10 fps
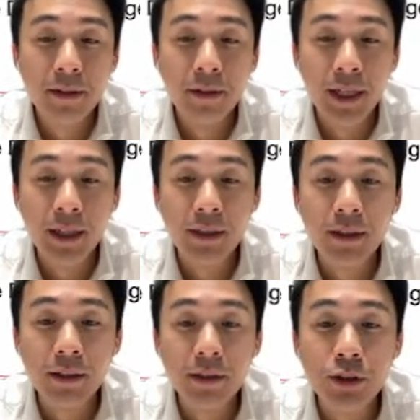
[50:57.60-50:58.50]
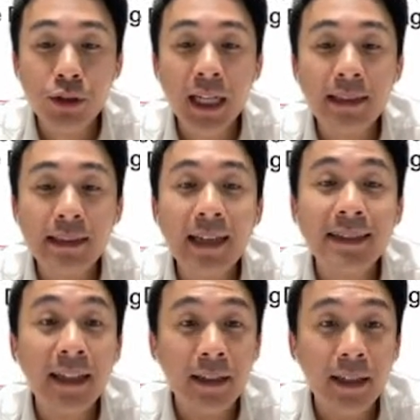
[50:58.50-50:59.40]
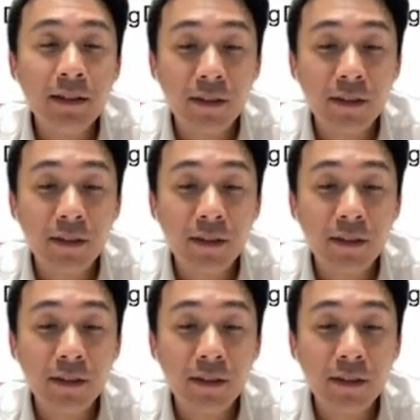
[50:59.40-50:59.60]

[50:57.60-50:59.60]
Okay, so that is less than the